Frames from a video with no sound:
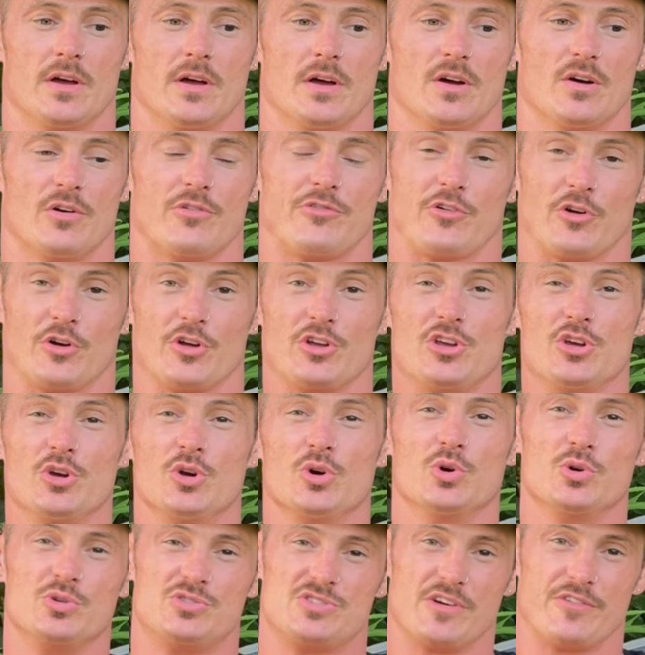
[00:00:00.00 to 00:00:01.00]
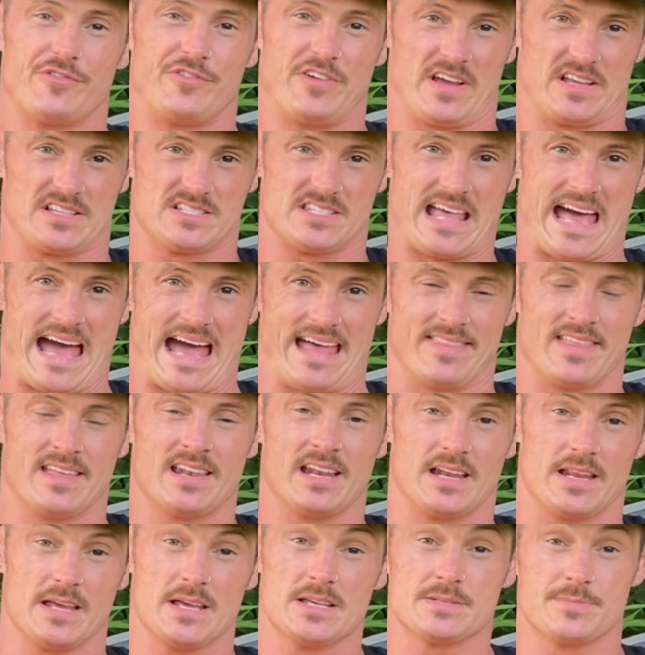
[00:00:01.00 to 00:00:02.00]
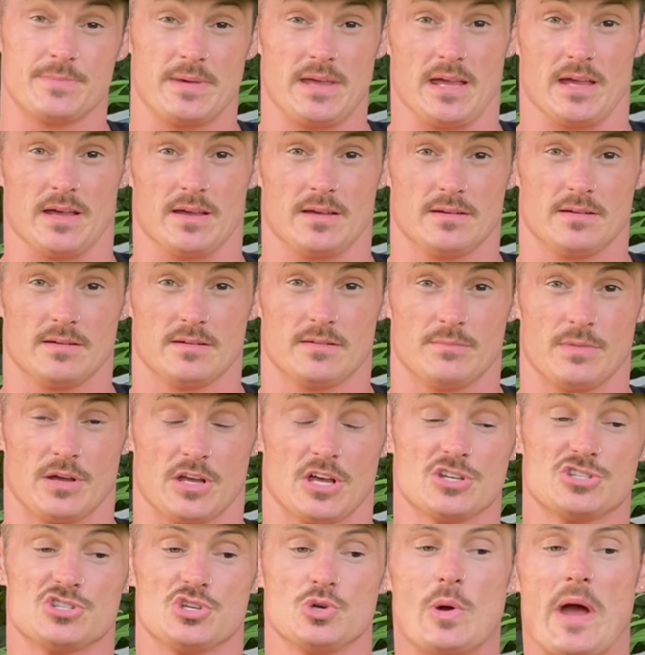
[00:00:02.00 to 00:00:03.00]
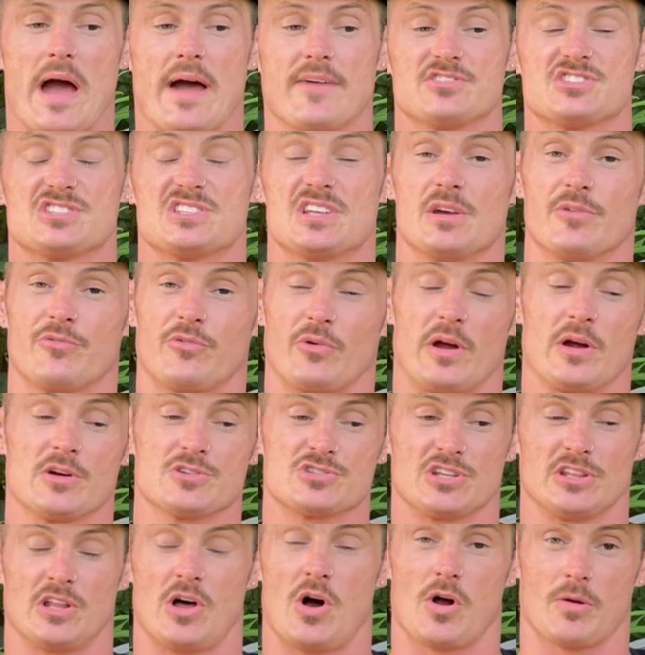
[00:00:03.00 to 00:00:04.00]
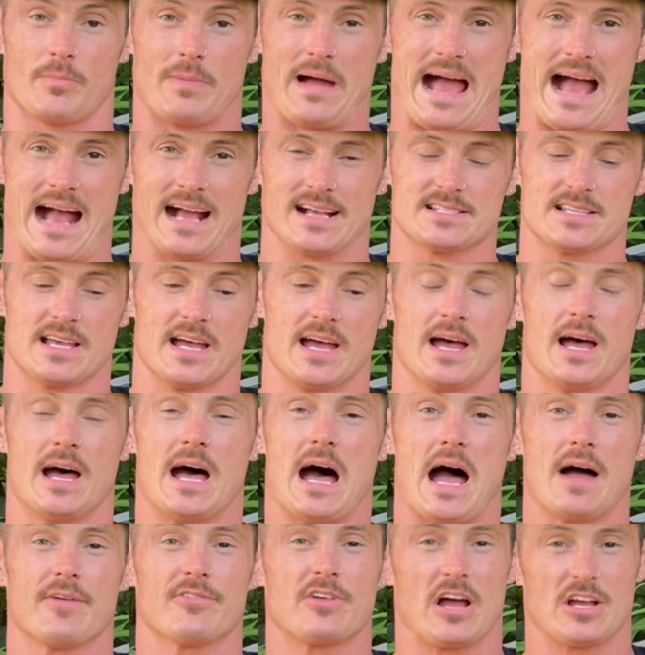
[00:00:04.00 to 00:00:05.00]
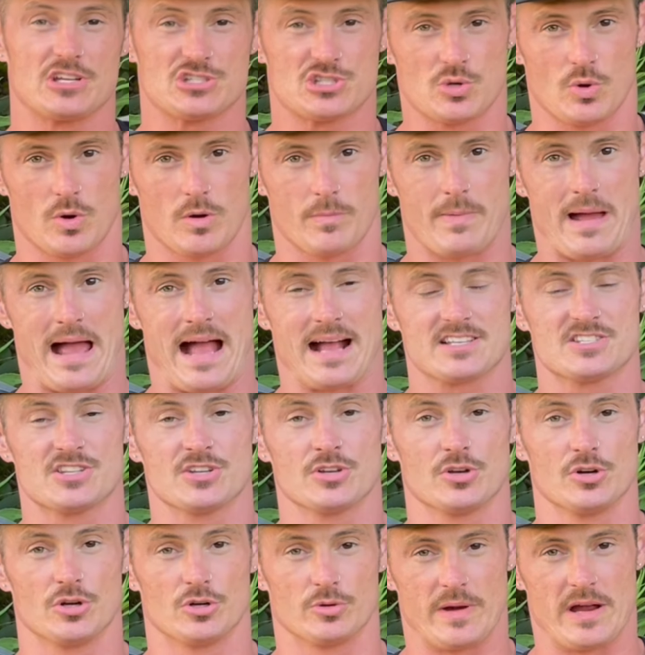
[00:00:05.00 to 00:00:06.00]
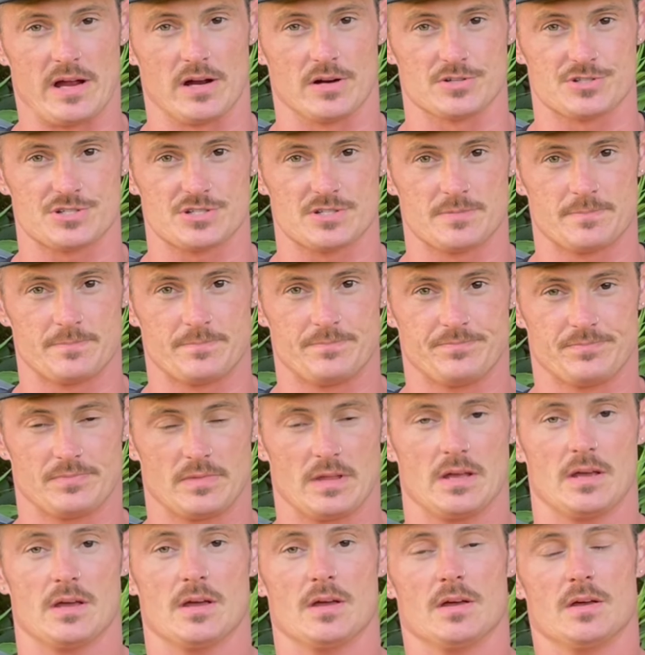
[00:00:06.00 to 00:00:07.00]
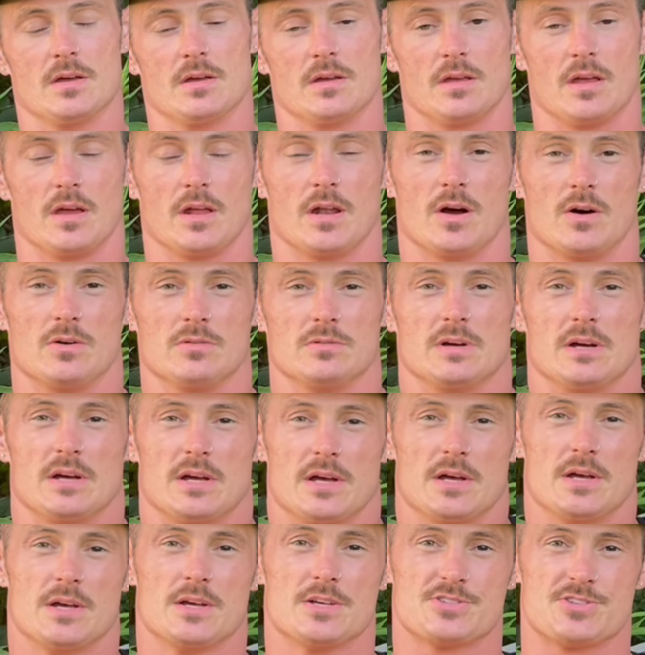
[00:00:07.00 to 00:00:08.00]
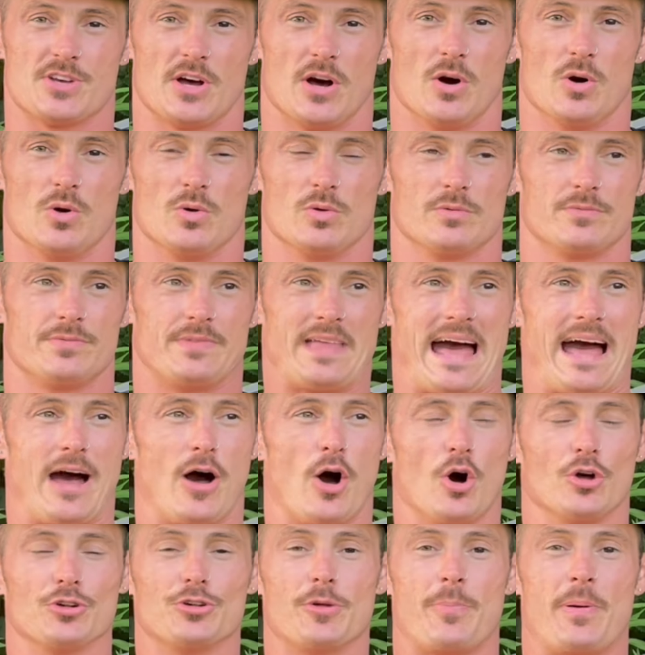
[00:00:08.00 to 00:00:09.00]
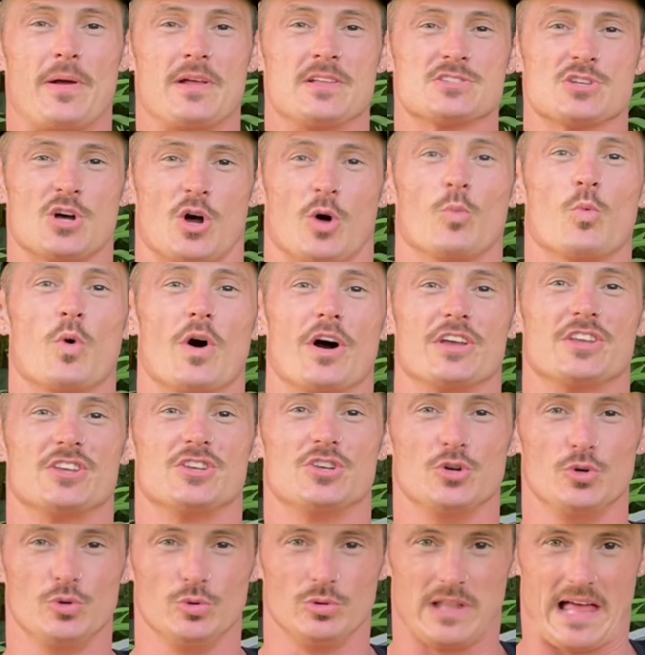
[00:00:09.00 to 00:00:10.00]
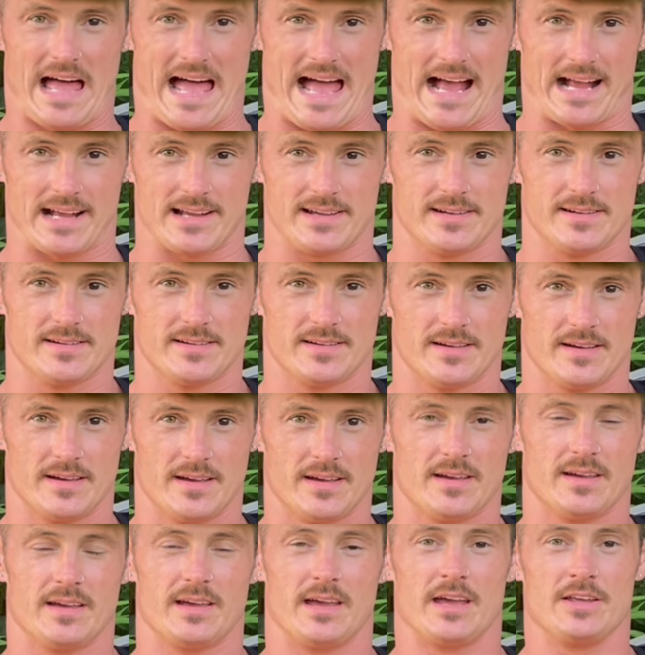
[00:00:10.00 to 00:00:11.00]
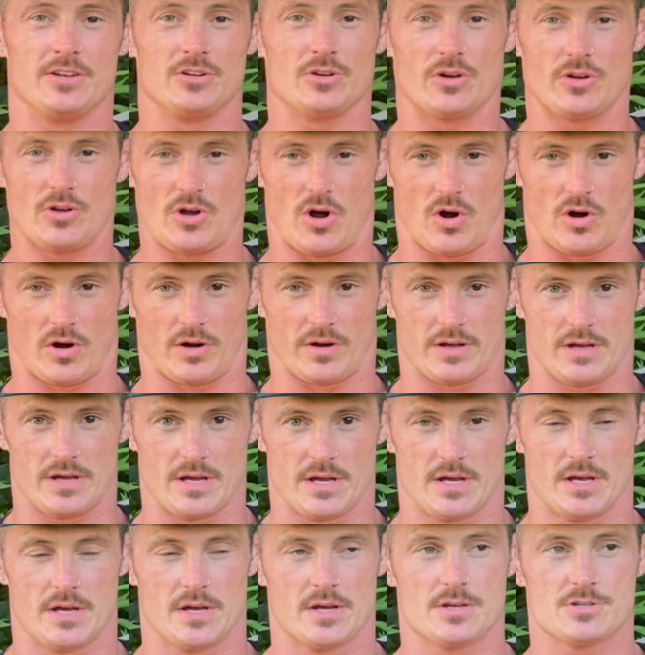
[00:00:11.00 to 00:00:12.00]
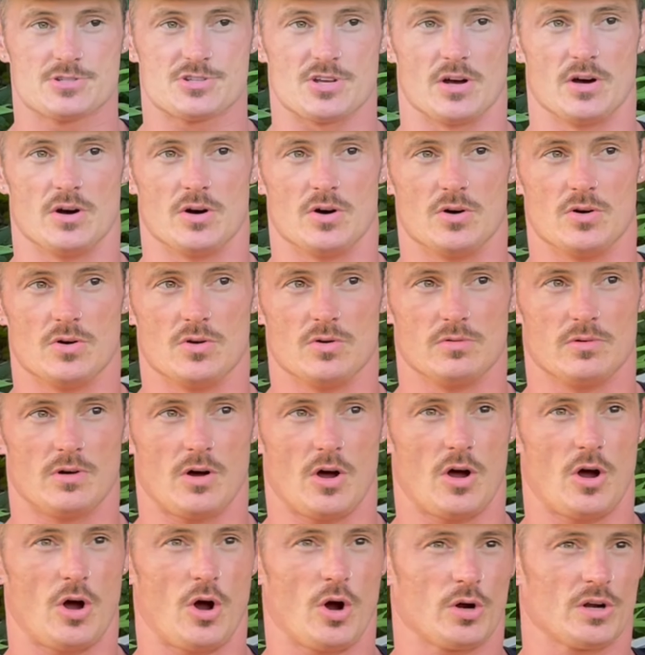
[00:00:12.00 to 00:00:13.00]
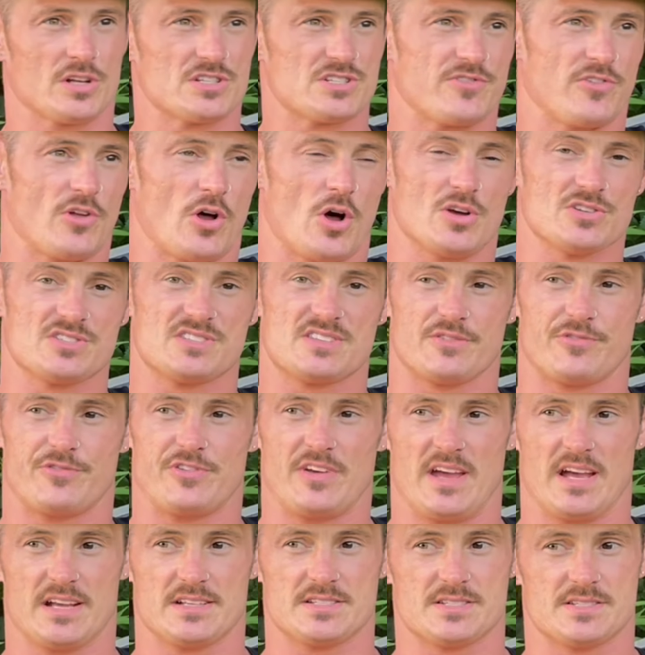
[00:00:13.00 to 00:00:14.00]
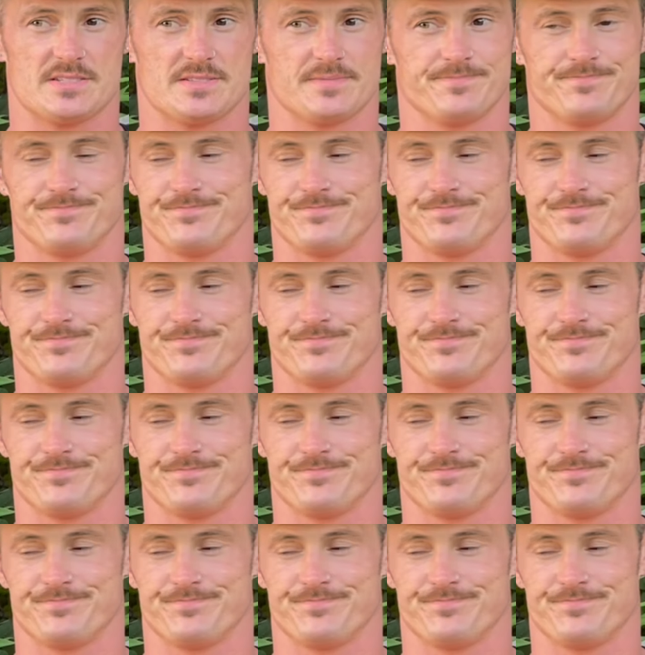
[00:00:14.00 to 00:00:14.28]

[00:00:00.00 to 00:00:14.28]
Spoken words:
for you to fix that than it is me. Because you have stiff rears and long backs, I've got short backs and good rears, you know? So that all depends on what you lack in your yard. So hardest flaws to fix,